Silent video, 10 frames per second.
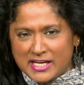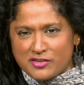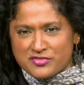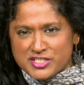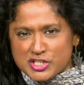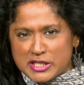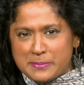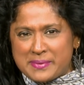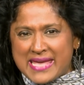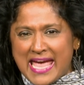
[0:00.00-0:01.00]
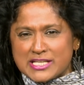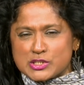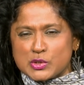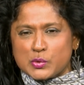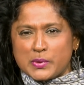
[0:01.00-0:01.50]
officially began
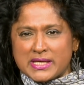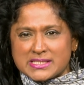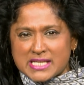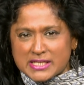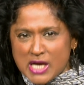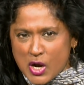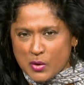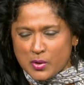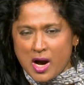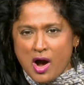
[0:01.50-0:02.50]
two weeks ago